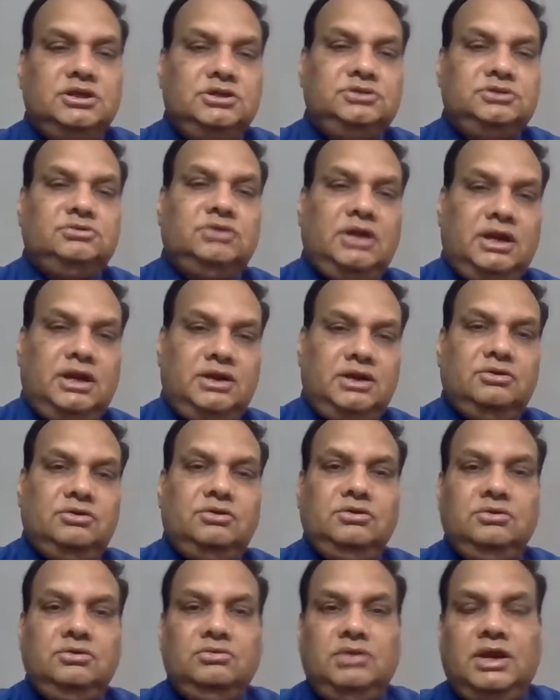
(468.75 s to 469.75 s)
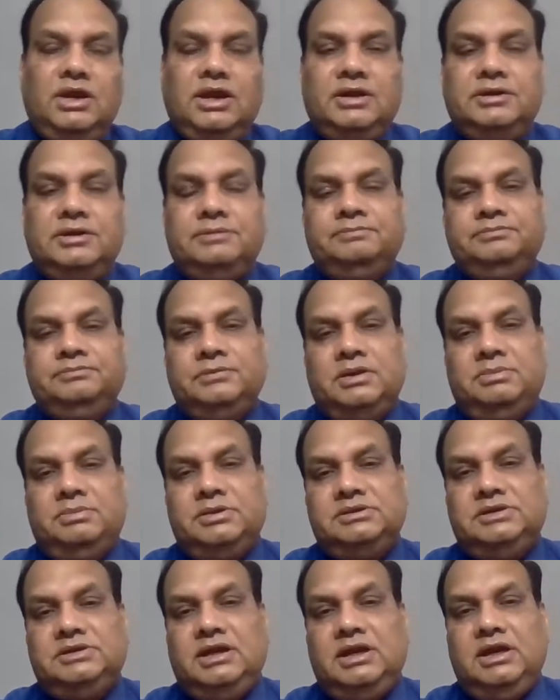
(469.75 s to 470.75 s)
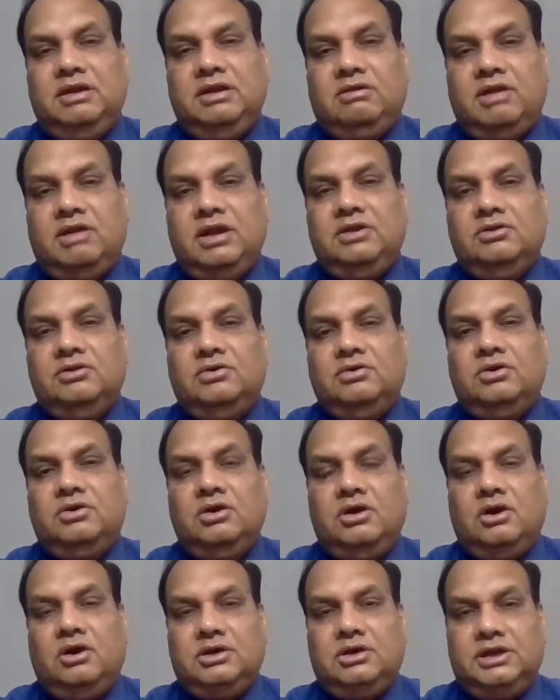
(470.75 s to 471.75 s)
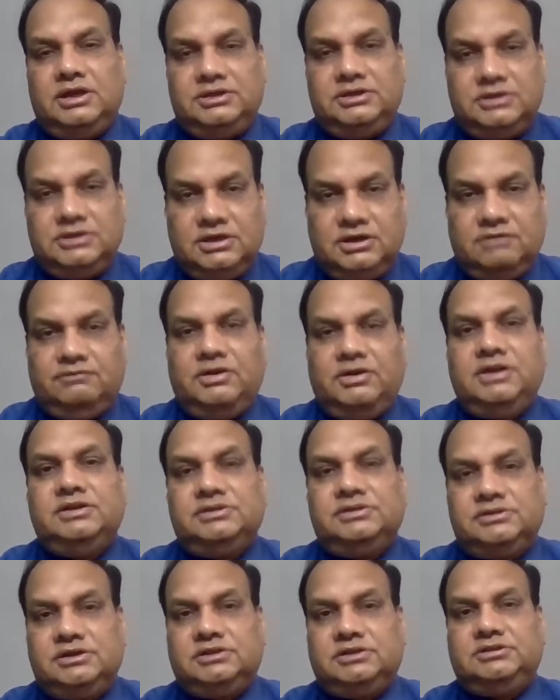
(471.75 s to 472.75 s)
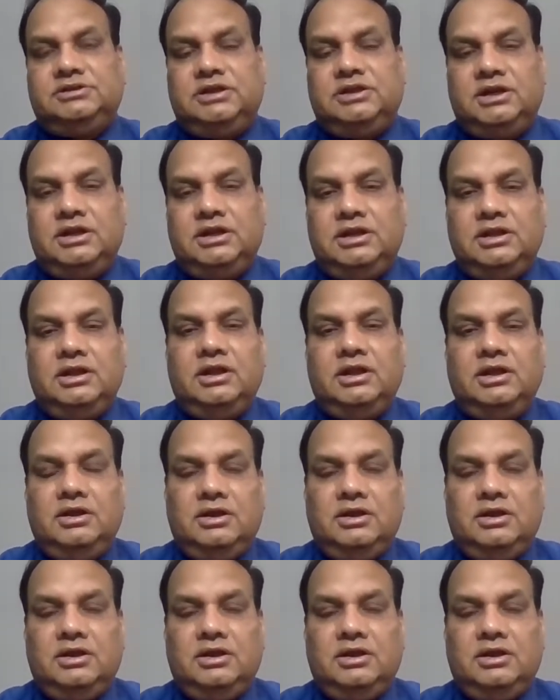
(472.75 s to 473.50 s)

so that you can basically run your organization in a very structured and